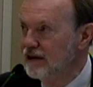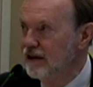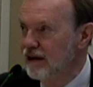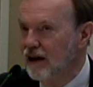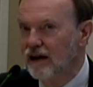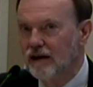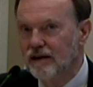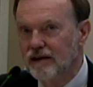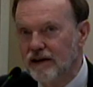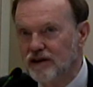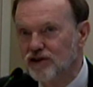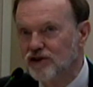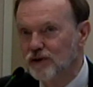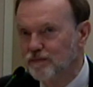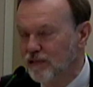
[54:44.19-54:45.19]
It's
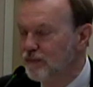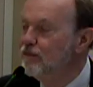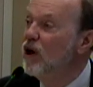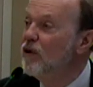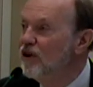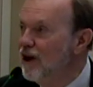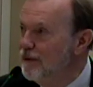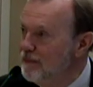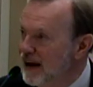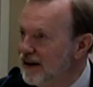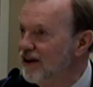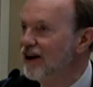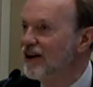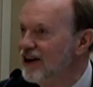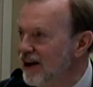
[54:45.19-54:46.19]
to promote
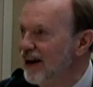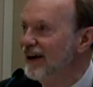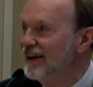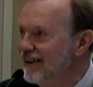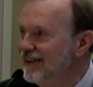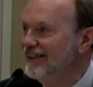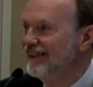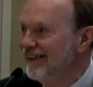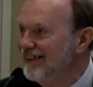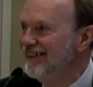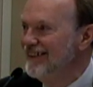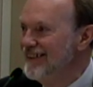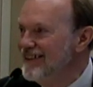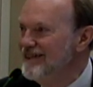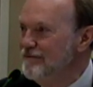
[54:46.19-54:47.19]
America,
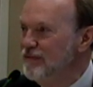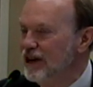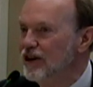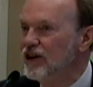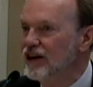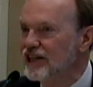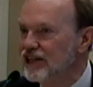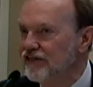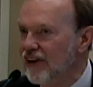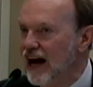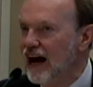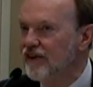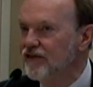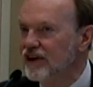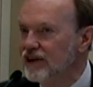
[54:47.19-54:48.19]
because if
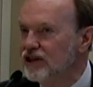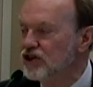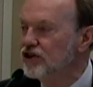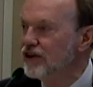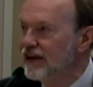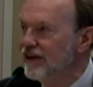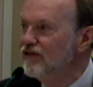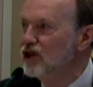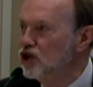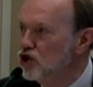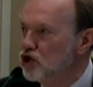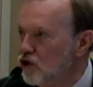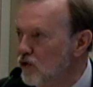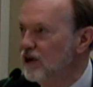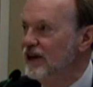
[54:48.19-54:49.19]
Africans are given a
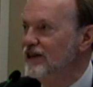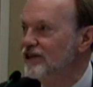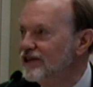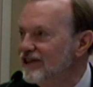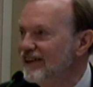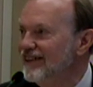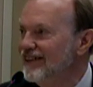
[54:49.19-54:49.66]
choice,